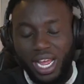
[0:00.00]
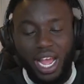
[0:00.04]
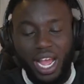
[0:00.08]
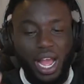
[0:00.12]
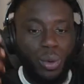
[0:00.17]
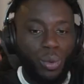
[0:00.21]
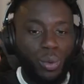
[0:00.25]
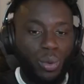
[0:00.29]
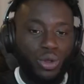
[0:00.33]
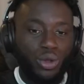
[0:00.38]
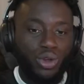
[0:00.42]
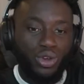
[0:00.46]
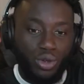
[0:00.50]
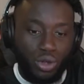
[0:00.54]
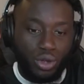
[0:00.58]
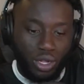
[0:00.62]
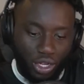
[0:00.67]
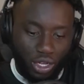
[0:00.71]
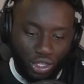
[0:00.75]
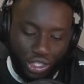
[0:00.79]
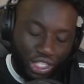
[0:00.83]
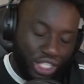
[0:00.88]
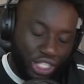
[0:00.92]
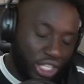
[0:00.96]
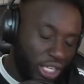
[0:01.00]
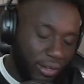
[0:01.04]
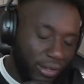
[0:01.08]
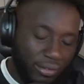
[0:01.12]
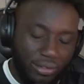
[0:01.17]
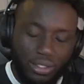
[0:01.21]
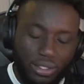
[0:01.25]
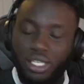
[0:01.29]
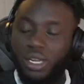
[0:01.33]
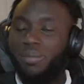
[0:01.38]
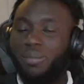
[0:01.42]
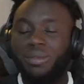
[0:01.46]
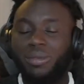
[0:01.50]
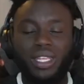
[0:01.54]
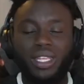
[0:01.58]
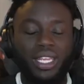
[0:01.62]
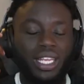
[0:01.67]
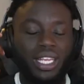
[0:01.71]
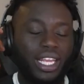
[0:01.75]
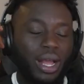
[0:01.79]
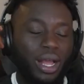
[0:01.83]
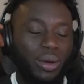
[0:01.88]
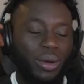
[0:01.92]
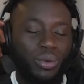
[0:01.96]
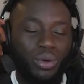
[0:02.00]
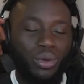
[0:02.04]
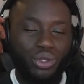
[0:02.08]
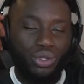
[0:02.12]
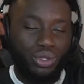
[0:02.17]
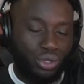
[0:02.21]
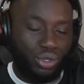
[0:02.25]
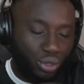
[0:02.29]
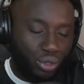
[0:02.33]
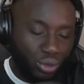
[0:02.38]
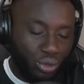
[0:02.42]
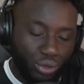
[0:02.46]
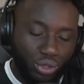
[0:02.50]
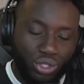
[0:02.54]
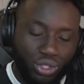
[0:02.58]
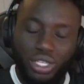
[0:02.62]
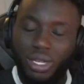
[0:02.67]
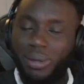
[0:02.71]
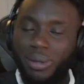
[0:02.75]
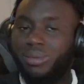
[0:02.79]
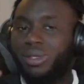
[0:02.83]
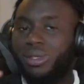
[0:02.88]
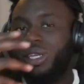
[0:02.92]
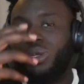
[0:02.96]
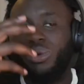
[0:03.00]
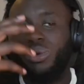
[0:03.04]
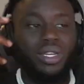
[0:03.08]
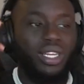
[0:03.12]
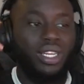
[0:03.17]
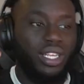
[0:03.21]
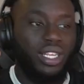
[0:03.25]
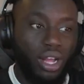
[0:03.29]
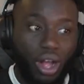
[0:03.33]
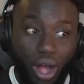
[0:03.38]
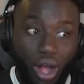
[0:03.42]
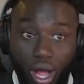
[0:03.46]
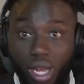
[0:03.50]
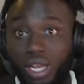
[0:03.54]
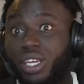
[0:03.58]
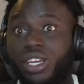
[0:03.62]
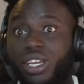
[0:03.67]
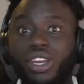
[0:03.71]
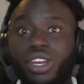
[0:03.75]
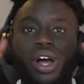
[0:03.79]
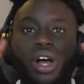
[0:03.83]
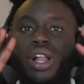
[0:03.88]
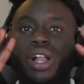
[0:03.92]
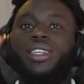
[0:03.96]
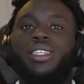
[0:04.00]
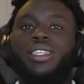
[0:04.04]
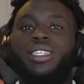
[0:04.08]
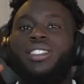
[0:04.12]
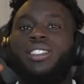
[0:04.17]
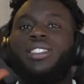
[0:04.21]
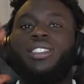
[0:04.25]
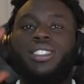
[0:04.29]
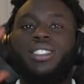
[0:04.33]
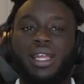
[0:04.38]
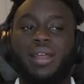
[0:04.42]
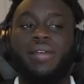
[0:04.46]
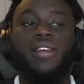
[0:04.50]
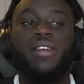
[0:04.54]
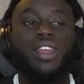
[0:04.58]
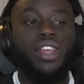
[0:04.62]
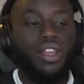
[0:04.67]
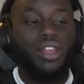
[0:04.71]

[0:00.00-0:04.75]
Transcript: I want to achieve something. I want to do something with it. All in all, and stuff.